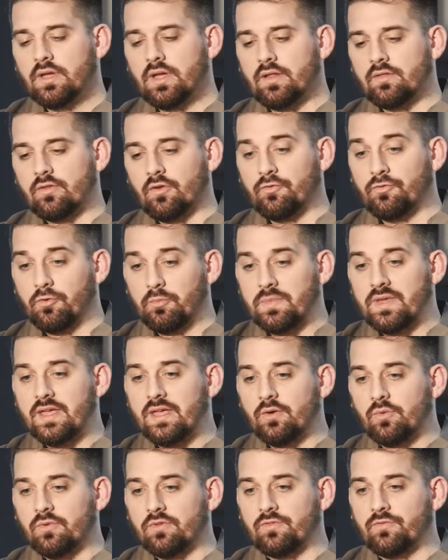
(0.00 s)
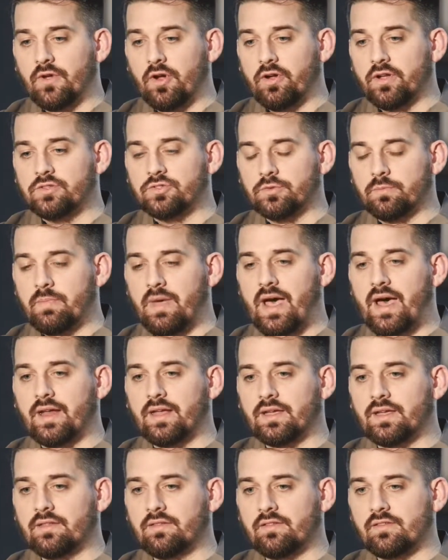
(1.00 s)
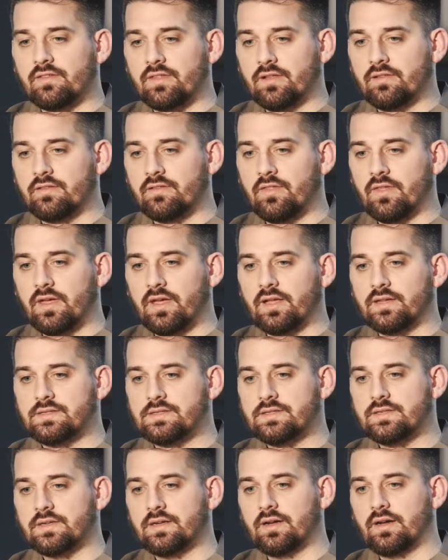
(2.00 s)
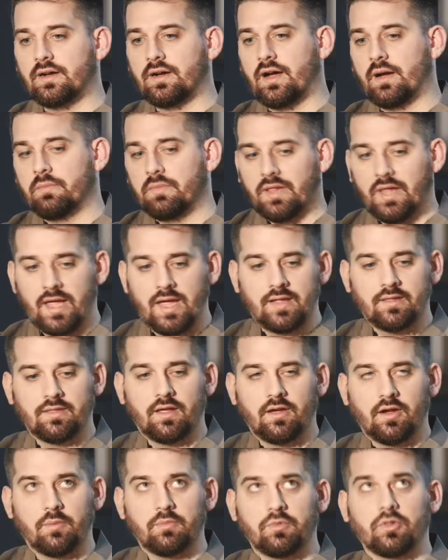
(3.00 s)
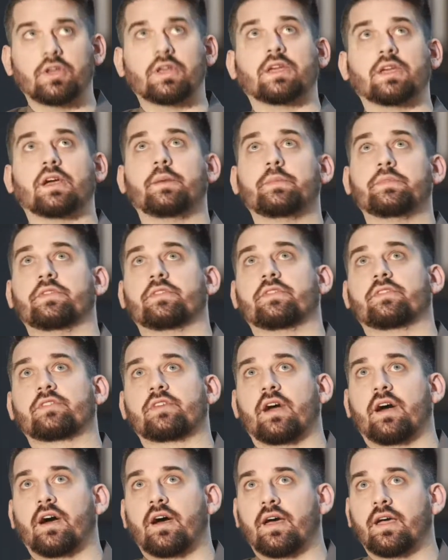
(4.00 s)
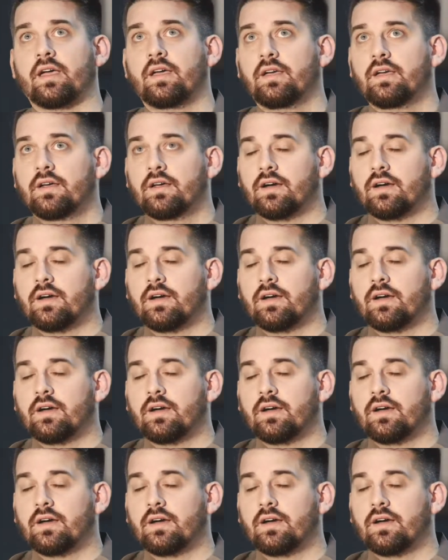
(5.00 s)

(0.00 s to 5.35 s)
And so for me, it was very dramatic in the sense that I'm laying there, I'm looking up to the sky,